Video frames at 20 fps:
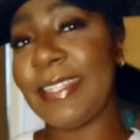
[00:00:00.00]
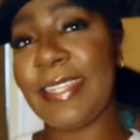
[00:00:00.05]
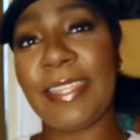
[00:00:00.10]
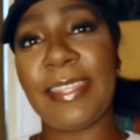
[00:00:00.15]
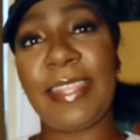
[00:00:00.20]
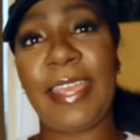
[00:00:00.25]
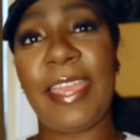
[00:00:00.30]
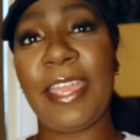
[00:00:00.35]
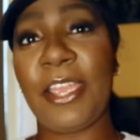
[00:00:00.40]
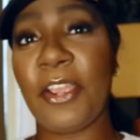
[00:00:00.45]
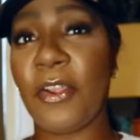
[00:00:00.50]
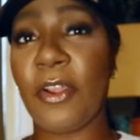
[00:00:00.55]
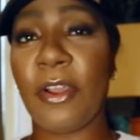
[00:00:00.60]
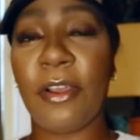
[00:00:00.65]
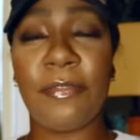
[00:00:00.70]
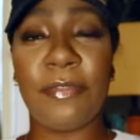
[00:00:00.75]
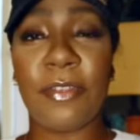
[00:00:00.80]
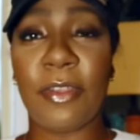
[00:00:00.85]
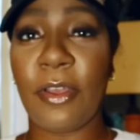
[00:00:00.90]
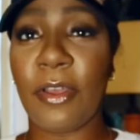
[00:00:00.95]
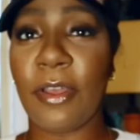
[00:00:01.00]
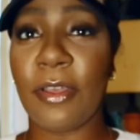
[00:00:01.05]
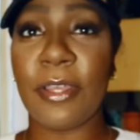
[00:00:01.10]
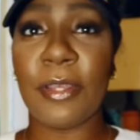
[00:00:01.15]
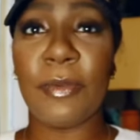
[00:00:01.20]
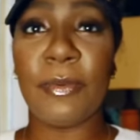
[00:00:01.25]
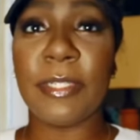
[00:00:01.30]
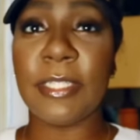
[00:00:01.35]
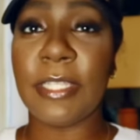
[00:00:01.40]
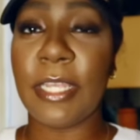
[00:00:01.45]
to take that hair off, y'all.
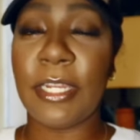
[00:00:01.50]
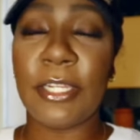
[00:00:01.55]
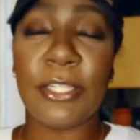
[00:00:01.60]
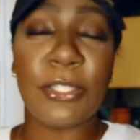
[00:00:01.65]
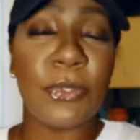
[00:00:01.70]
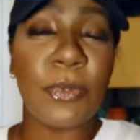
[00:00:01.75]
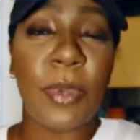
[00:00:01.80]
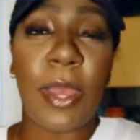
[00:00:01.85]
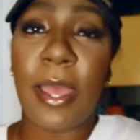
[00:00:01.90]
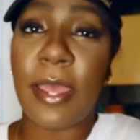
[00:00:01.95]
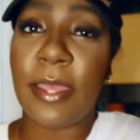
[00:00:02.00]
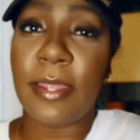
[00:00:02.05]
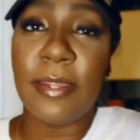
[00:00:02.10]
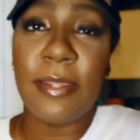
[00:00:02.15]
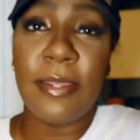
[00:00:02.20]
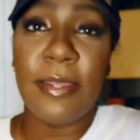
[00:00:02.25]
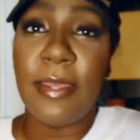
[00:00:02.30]
It was getting too hot.